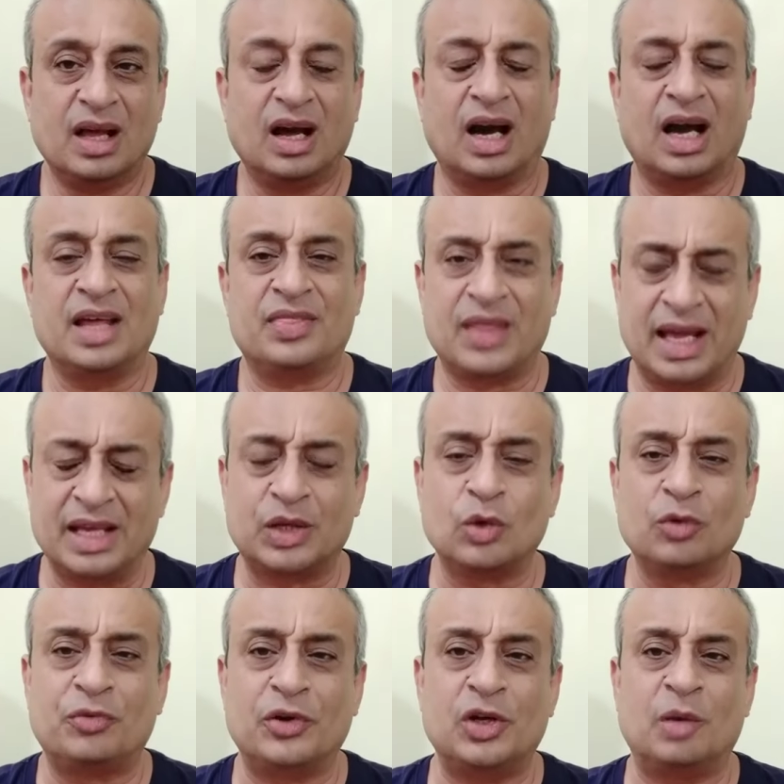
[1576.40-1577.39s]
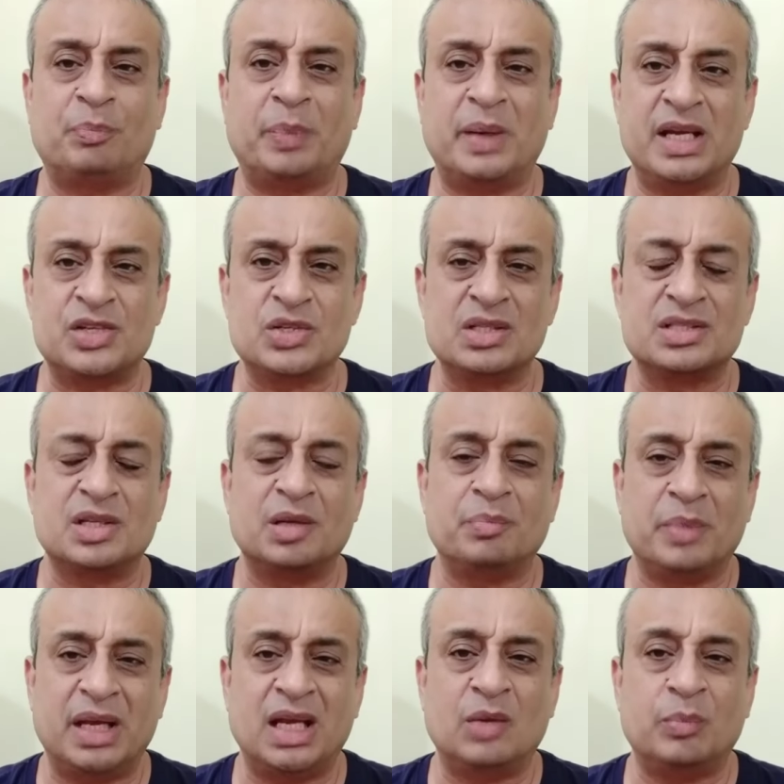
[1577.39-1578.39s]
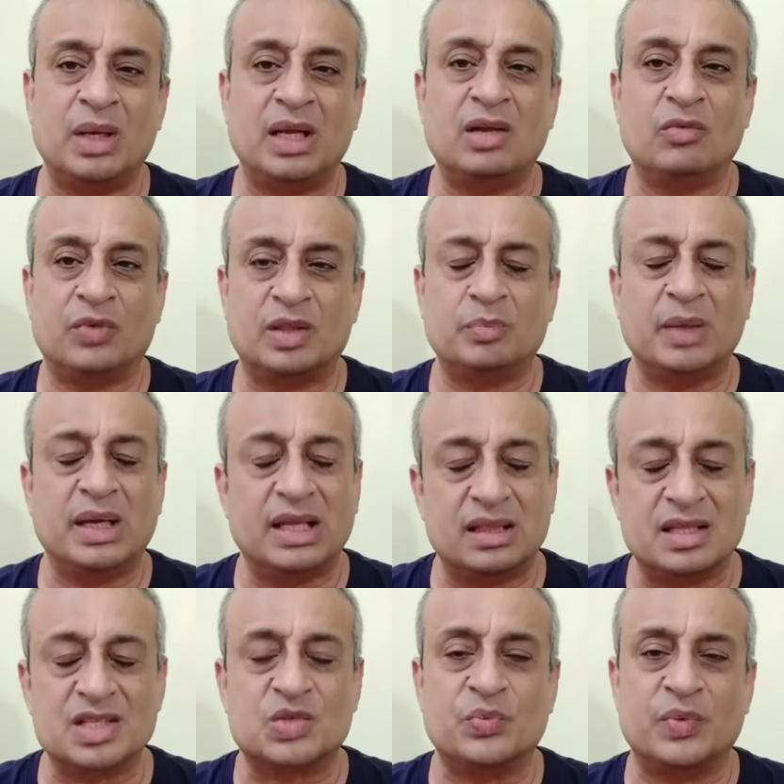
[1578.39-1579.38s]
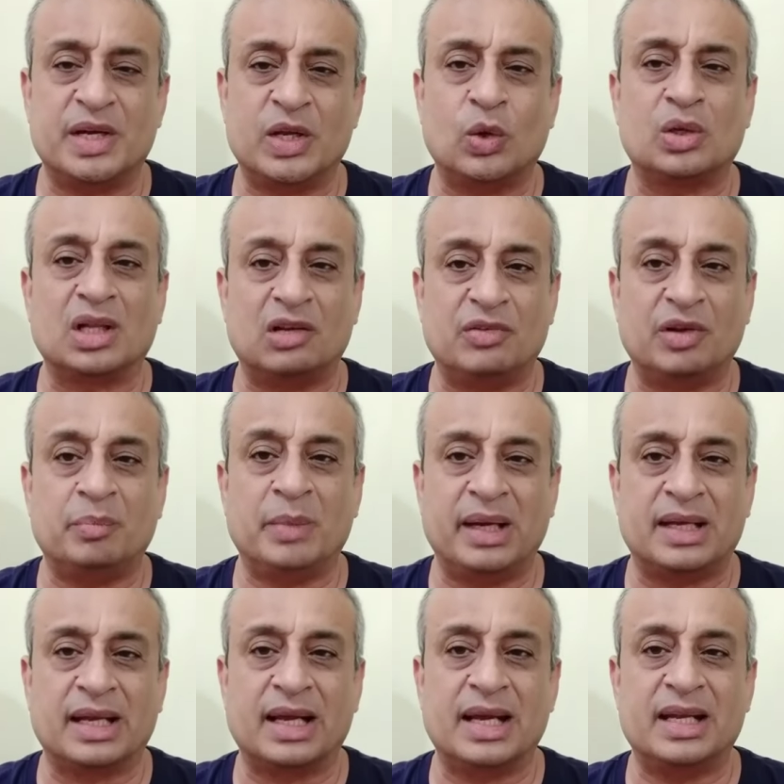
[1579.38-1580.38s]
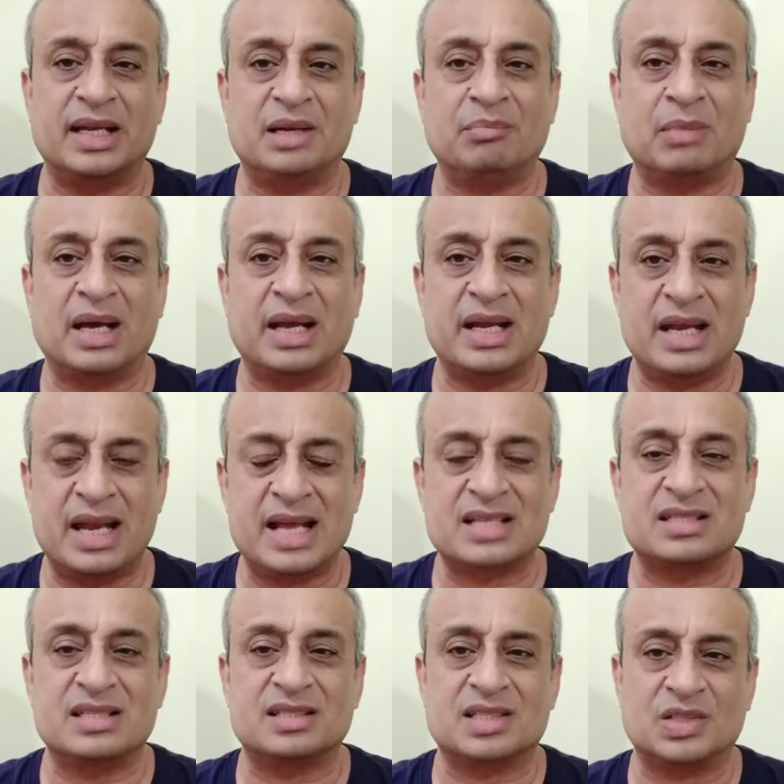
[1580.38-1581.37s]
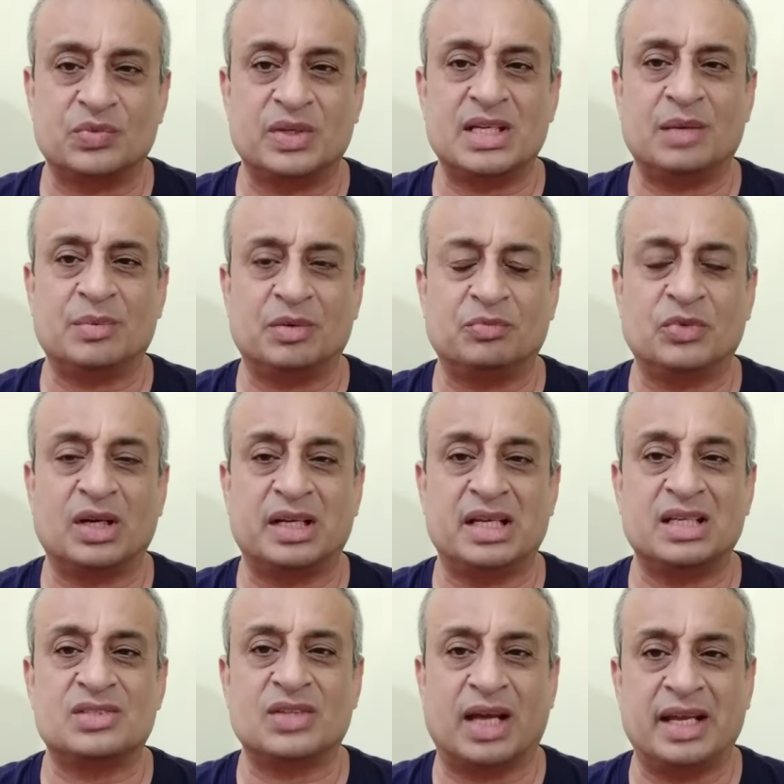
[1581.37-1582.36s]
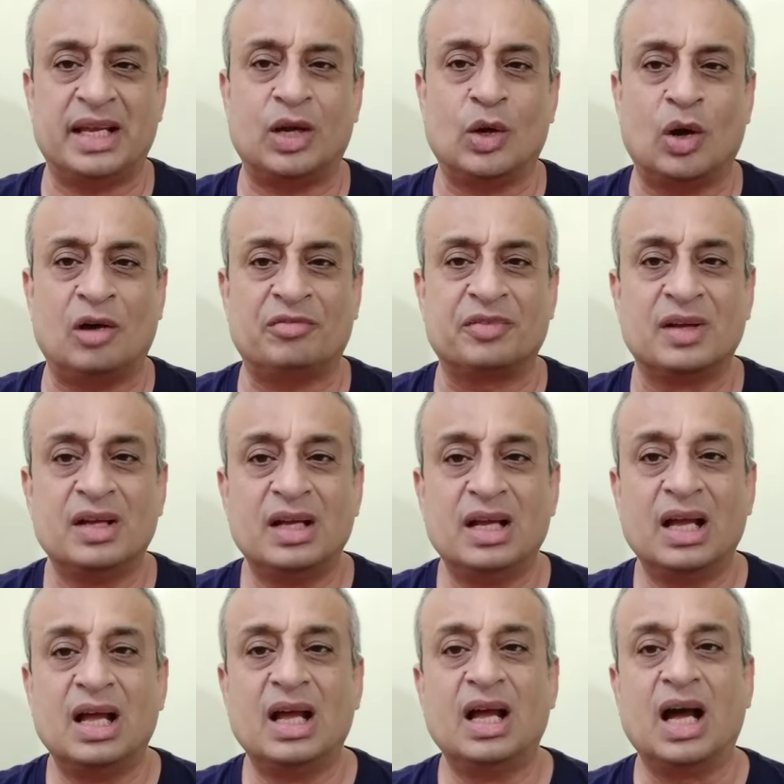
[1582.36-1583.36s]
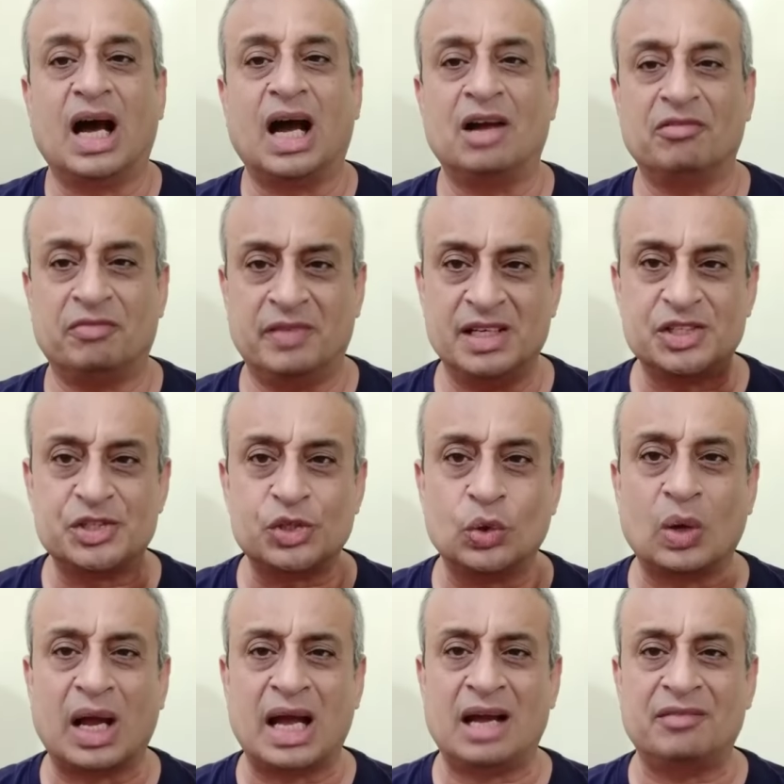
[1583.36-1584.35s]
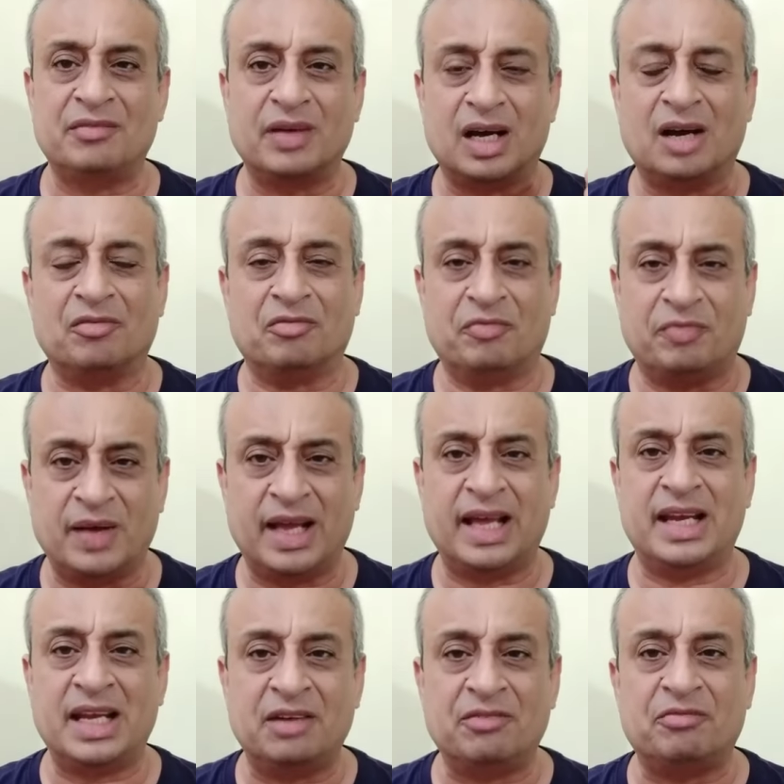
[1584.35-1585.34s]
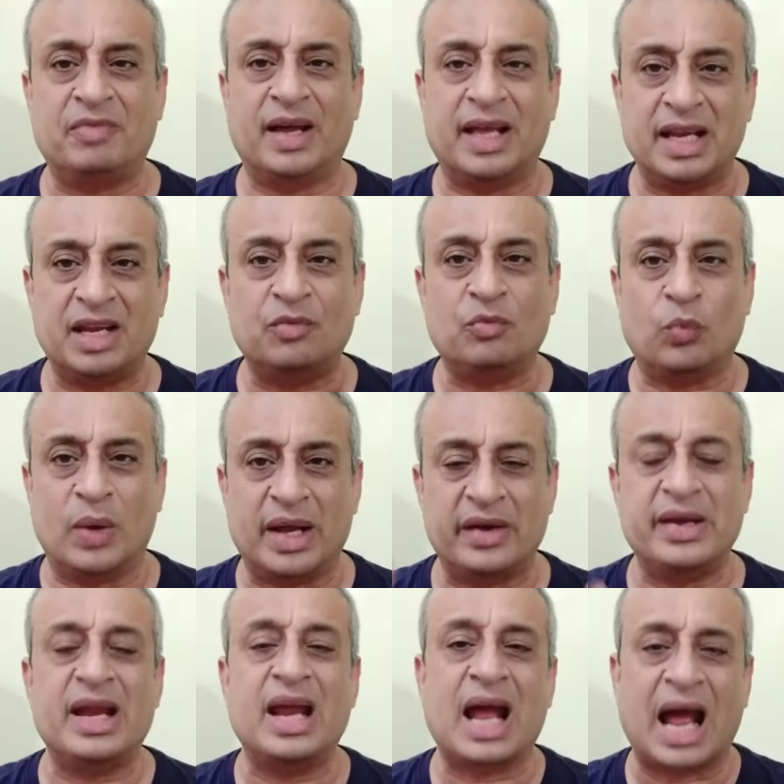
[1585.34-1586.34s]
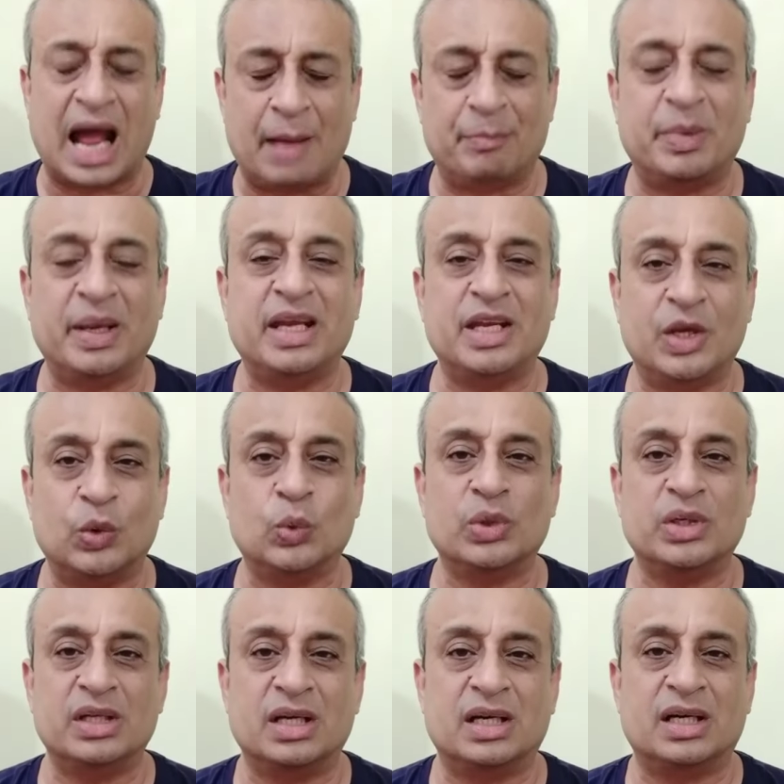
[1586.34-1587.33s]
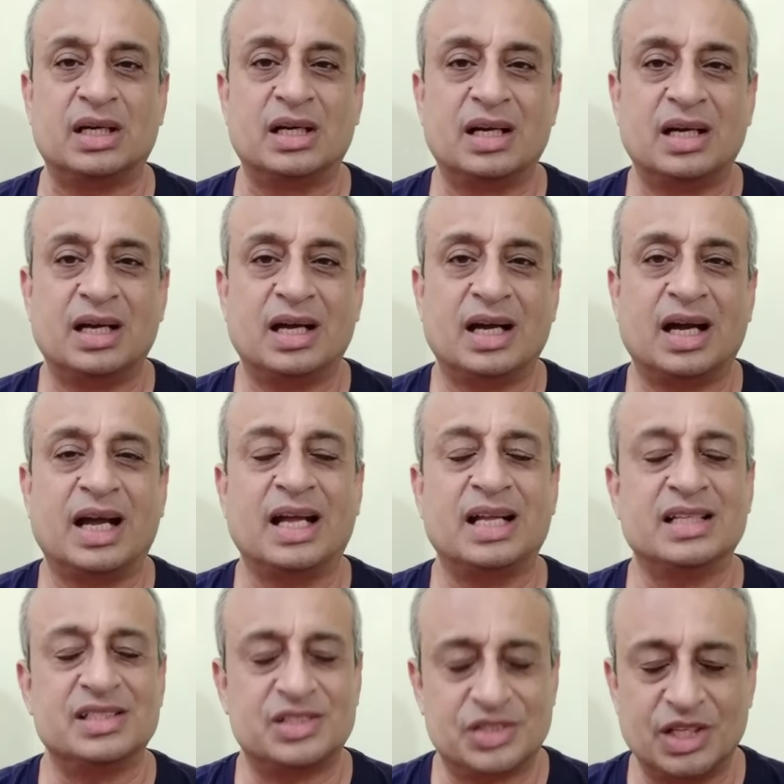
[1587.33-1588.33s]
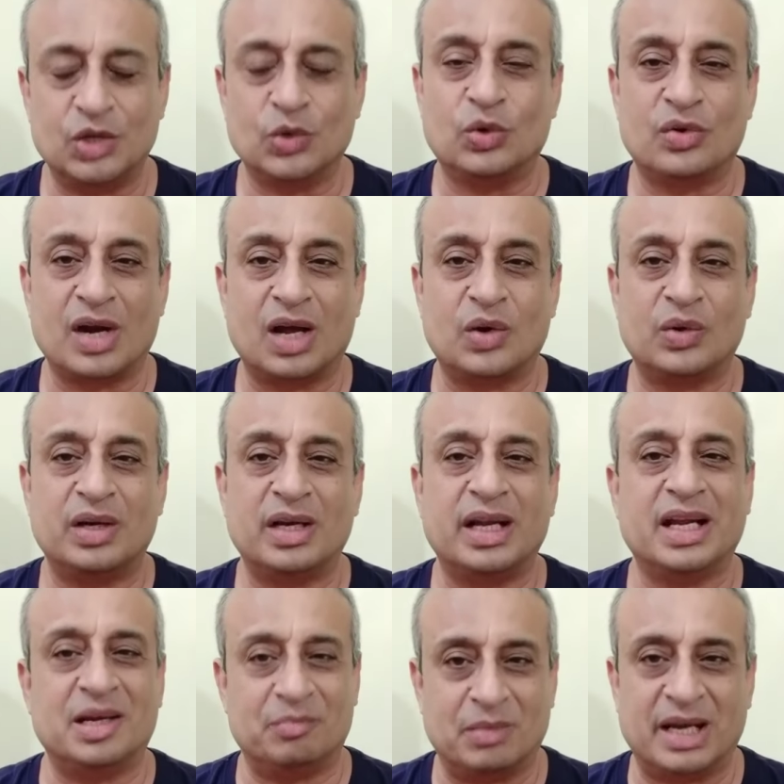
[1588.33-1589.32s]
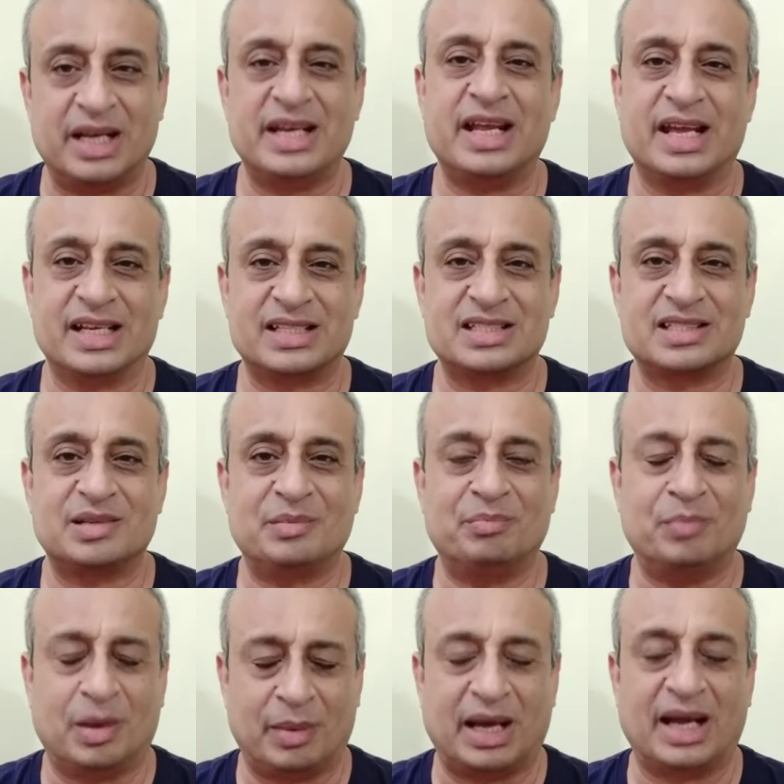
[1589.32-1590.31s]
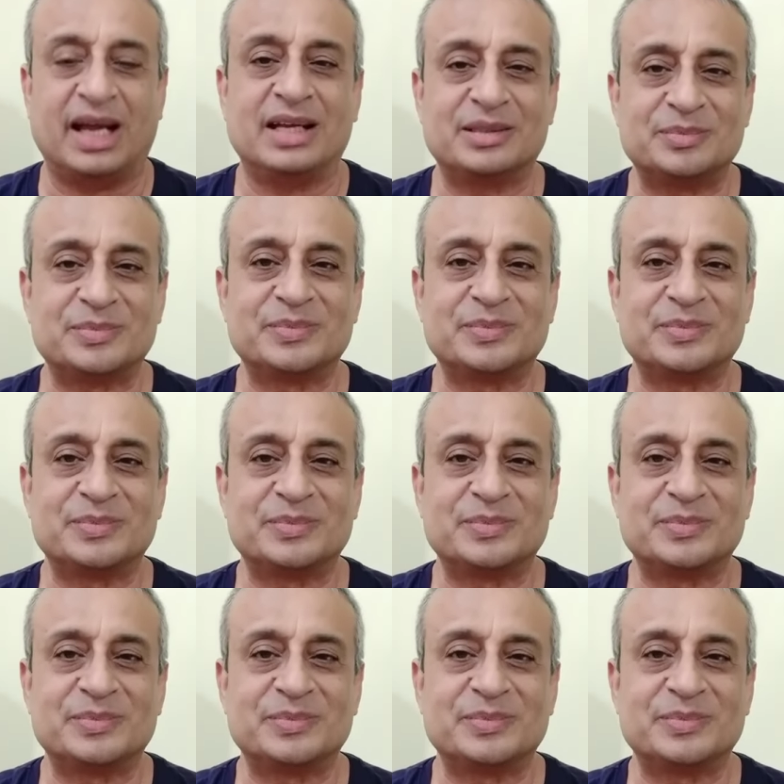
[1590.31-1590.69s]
I thank you for your patience and being me, with me in this video till we meet again in my next. This is Vijay Bhambwani signing off. I wish you have a very, very, very happy new year and see you around in my next. Bye-bye.